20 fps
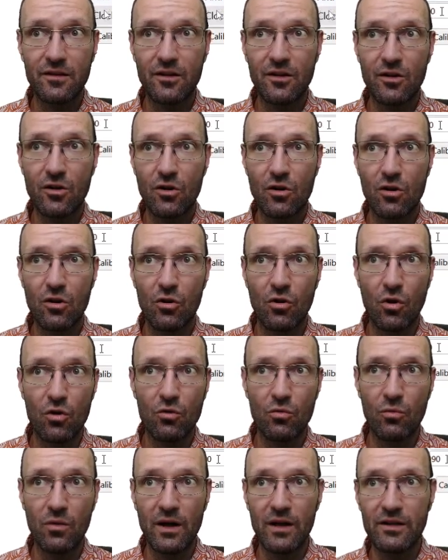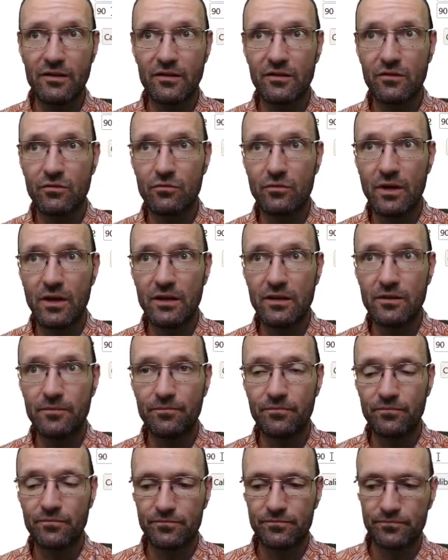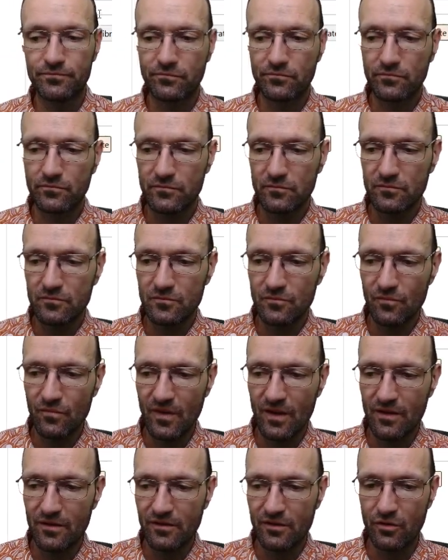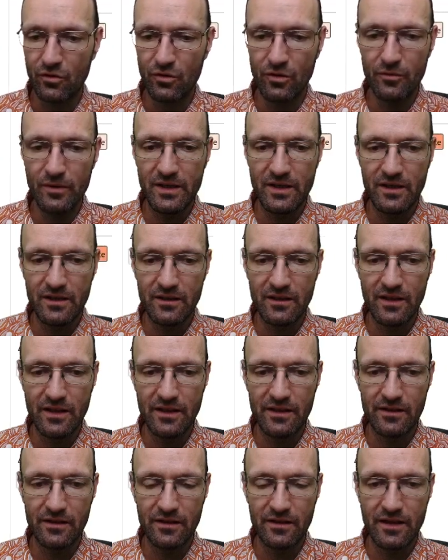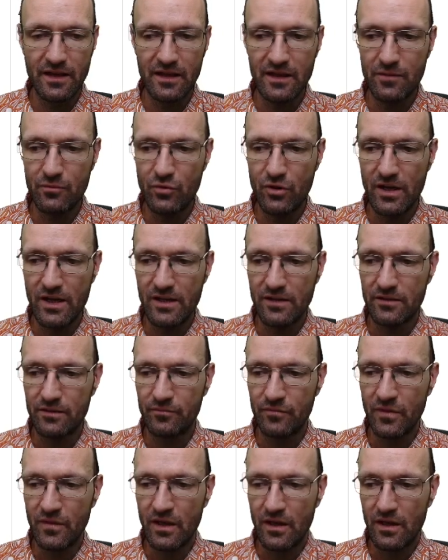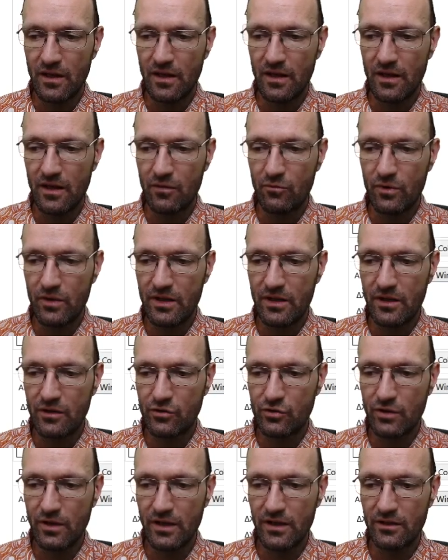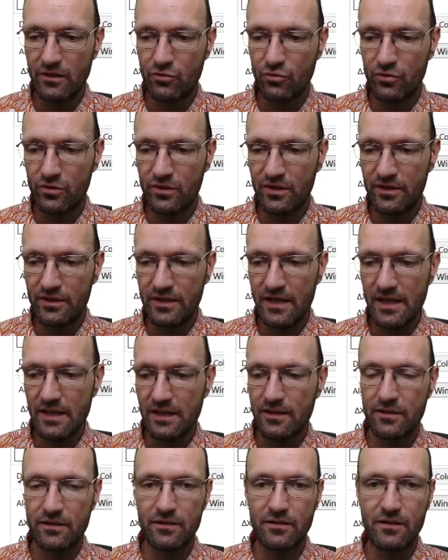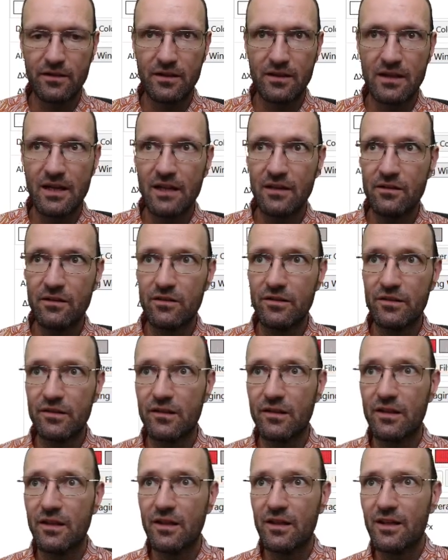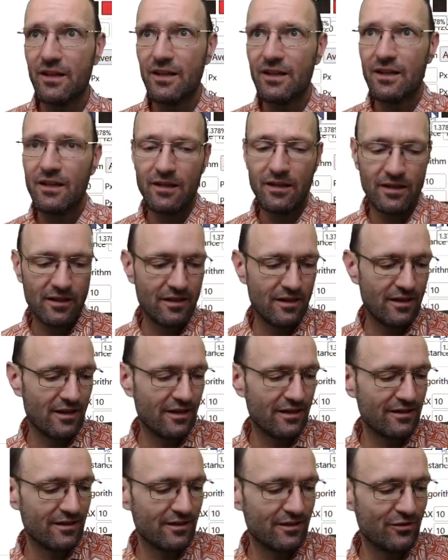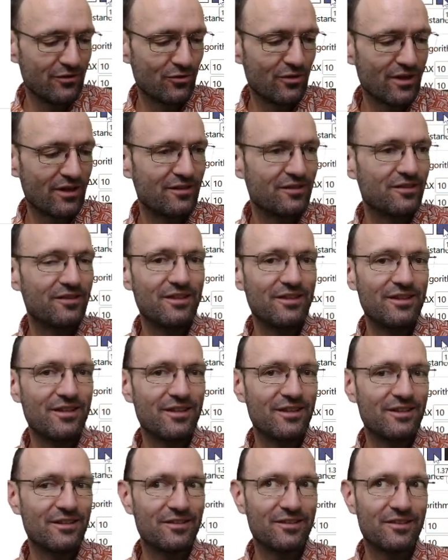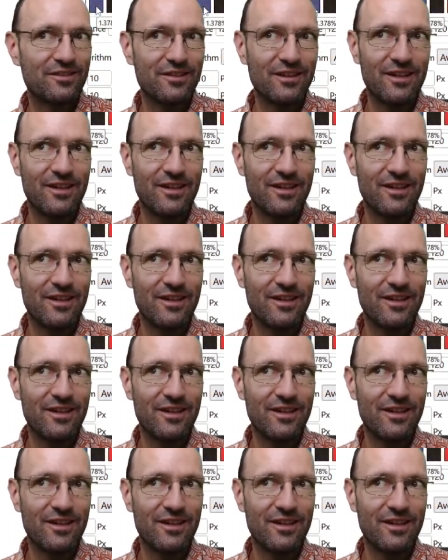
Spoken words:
clockwise, right? So now we can click calibrate and we can try to detect the colors. And then you can see it's